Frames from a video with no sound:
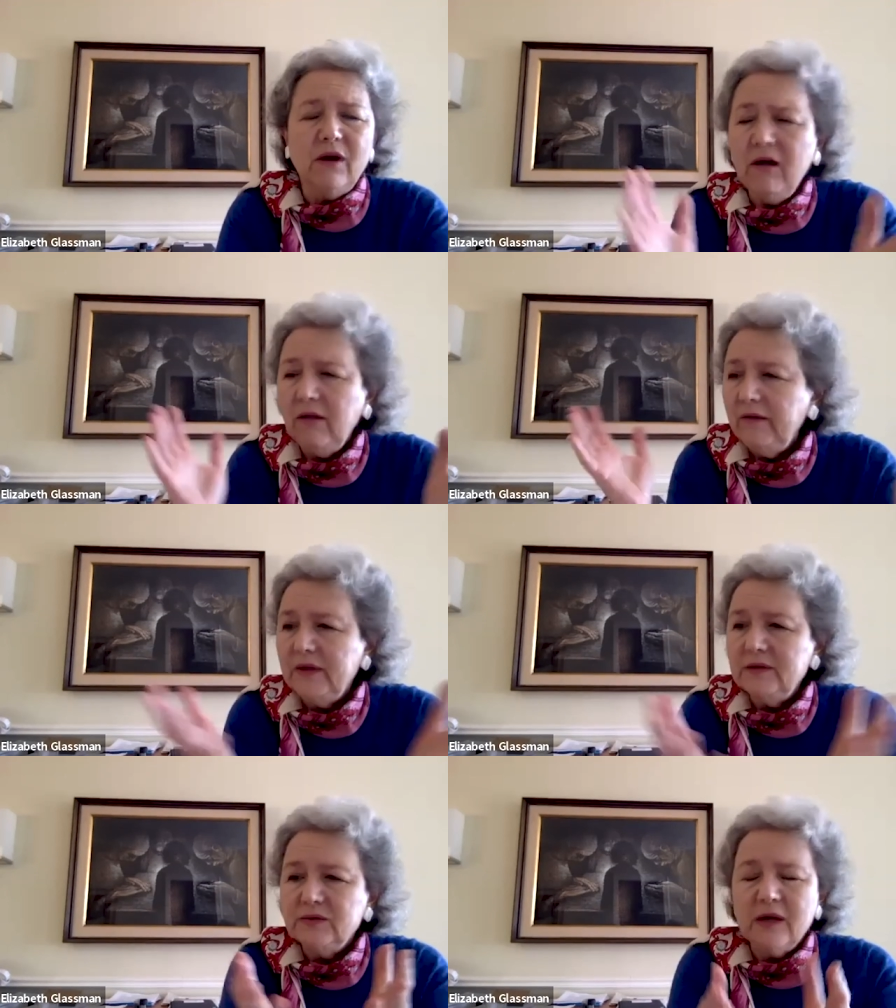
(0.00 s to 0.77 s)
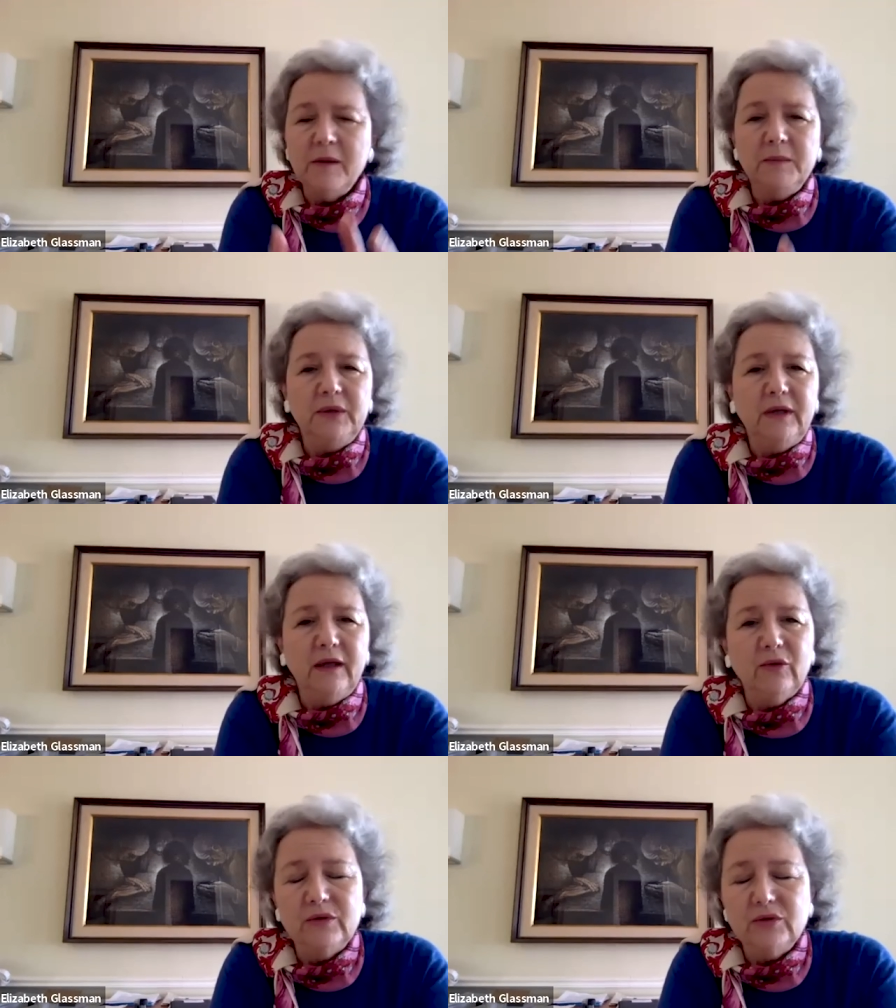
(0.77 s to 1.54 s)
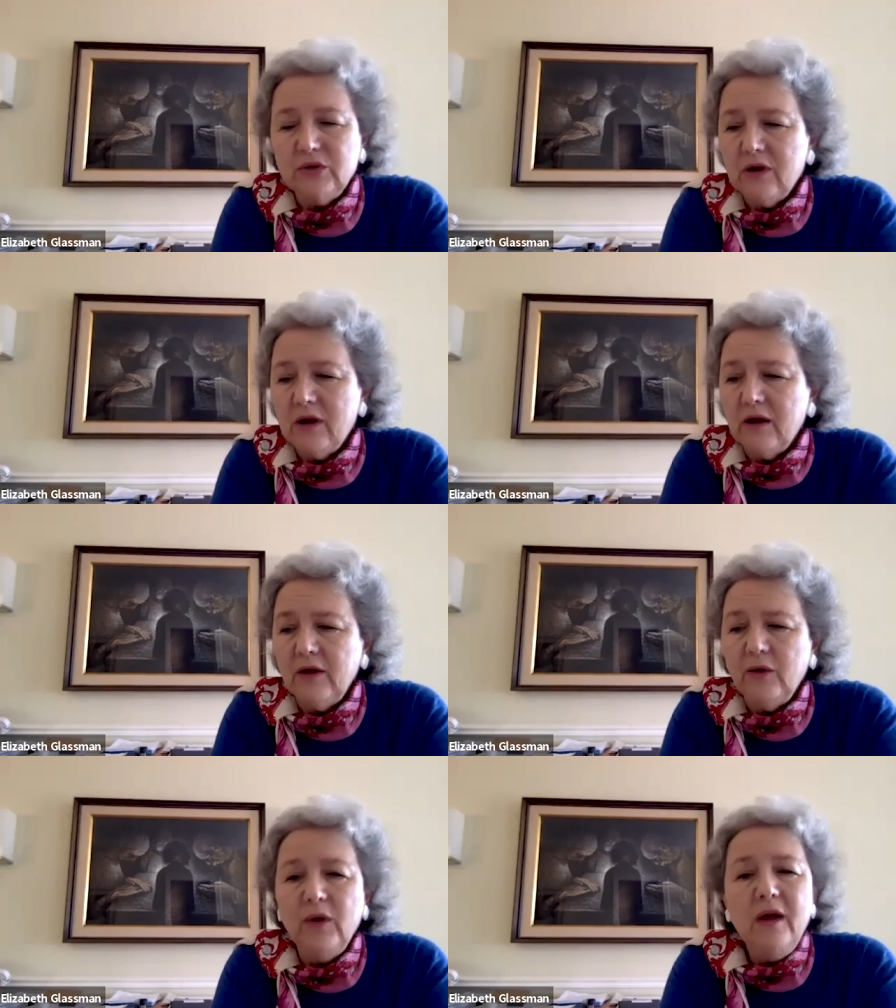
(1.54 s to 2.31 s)
All of these come together in
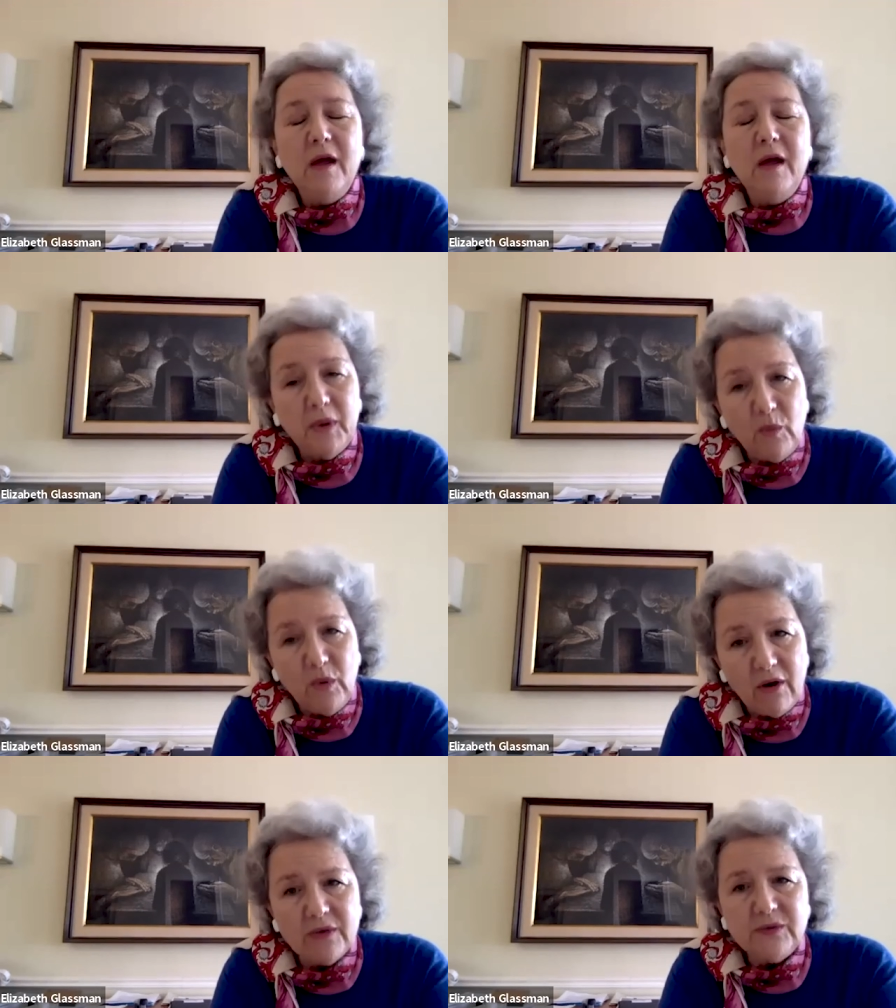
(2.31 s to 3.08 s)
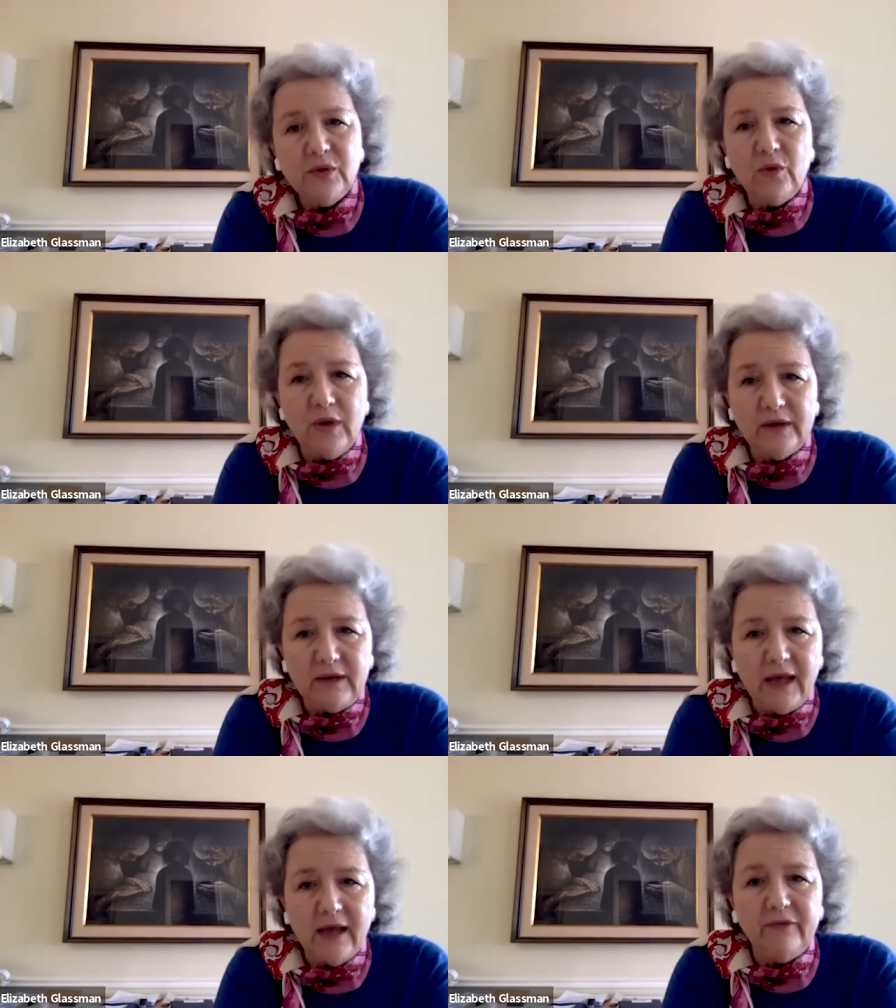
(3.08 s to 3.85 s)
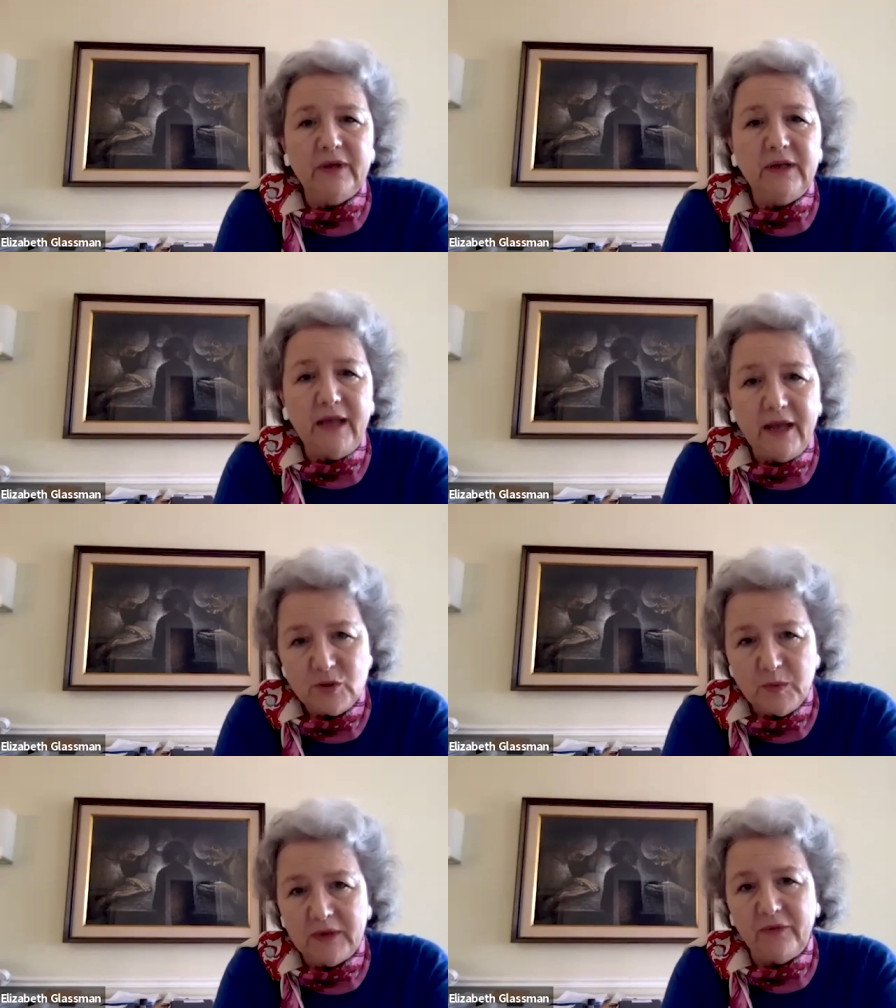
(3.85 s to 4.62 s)
Chicago, but we're also going to have
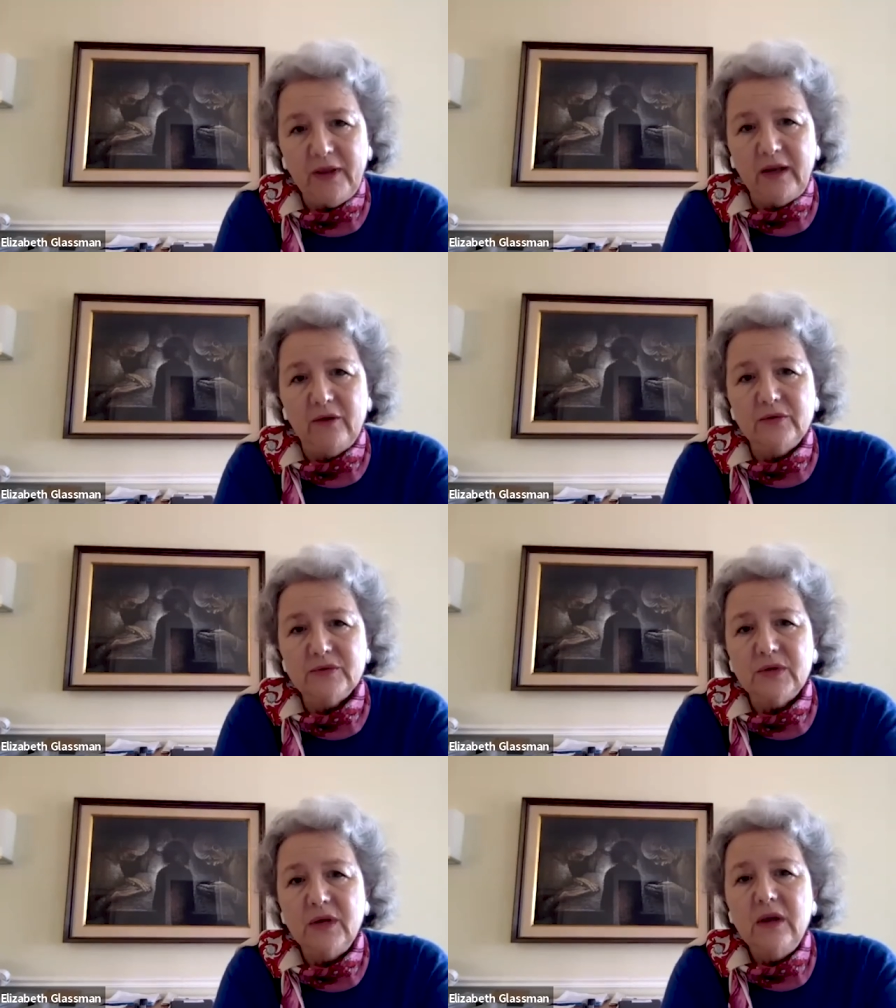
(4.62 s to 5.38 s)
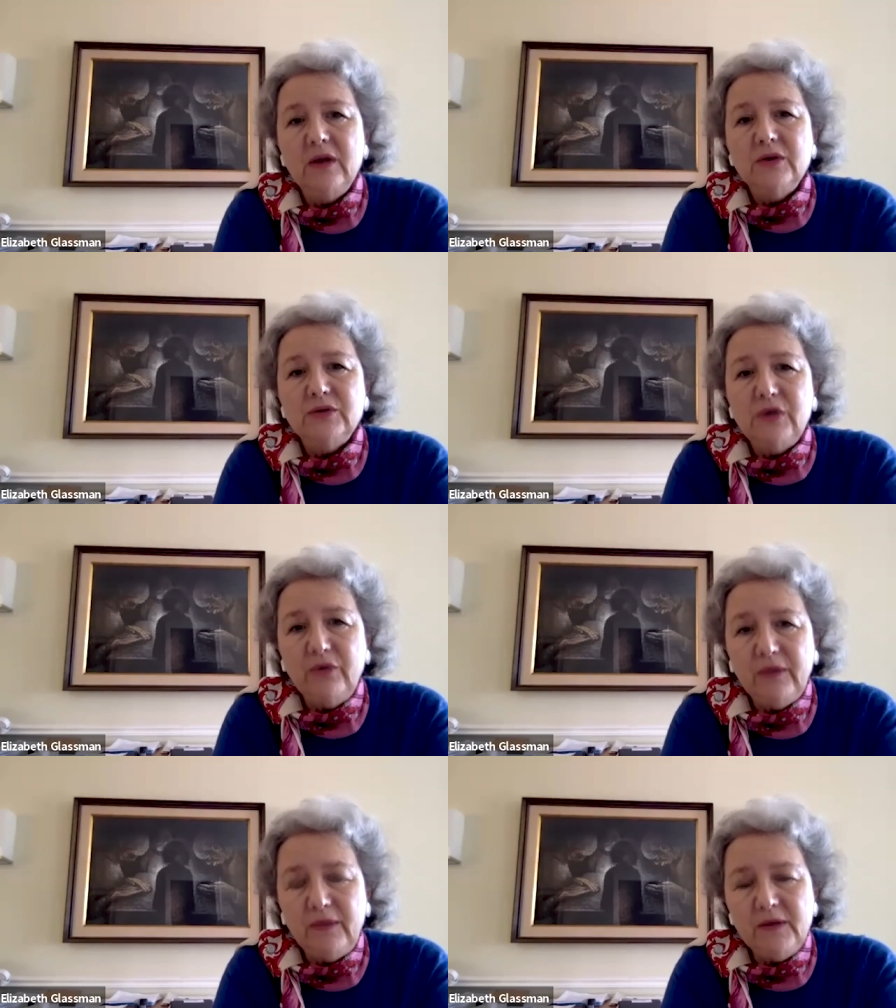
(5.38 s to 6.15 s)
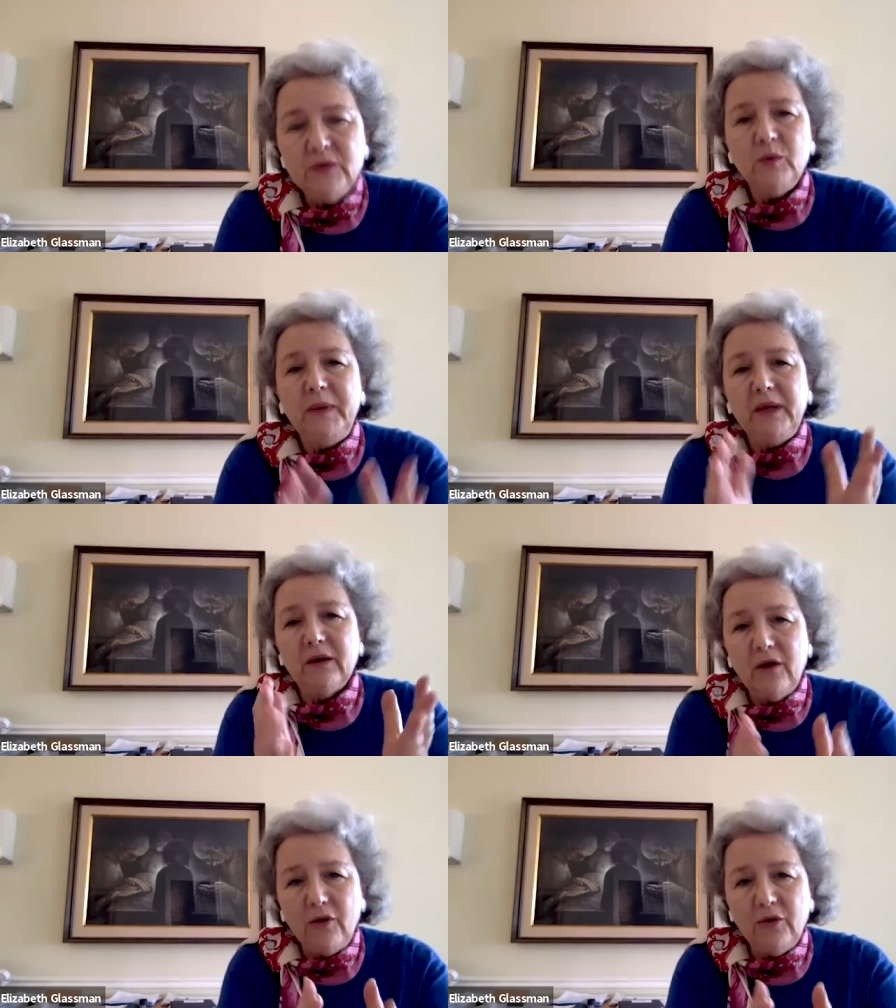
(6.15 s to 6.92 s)
engagement fellows, so that these will be a
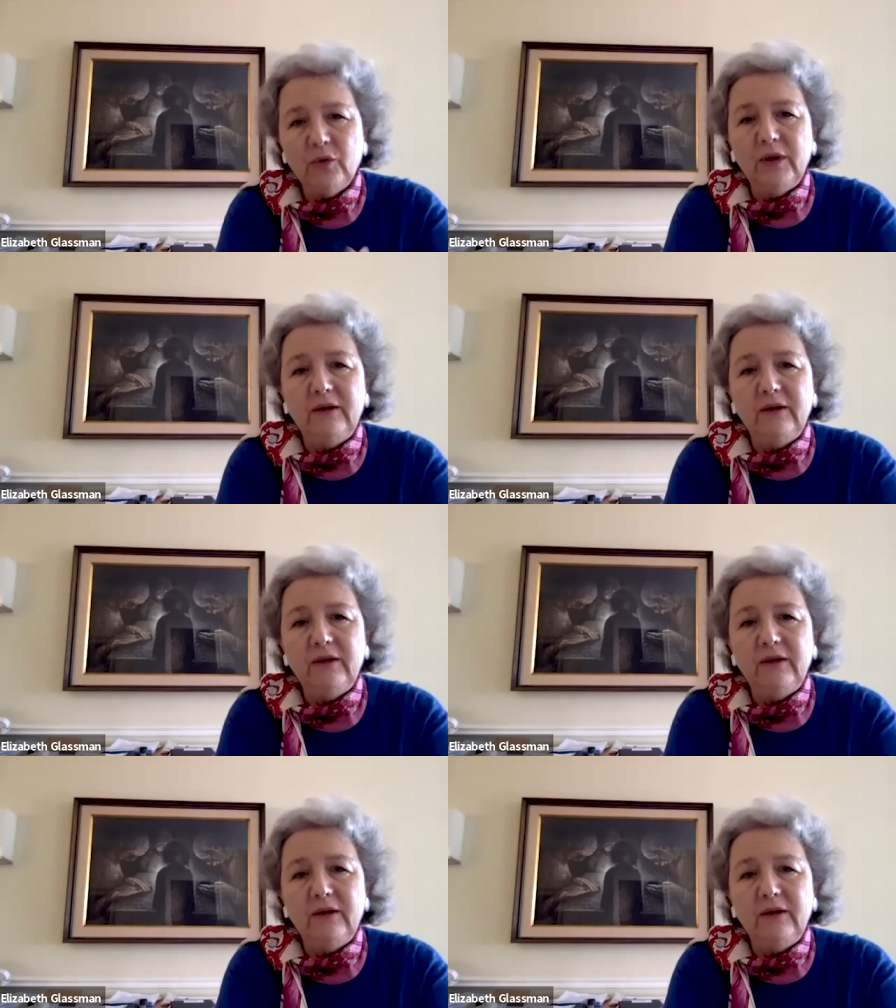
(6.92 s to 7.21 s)
coterie